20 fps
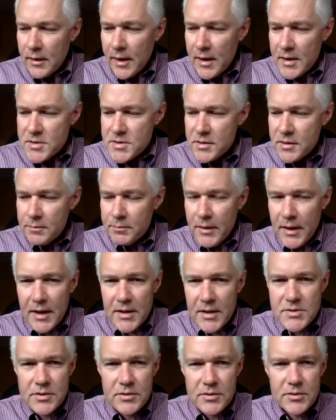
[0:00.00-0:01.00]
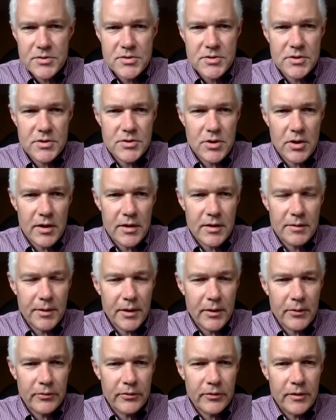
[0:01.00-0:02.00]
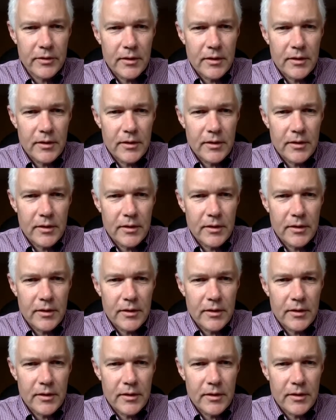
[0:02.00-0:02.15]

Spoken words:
ask the ambassadors to talk about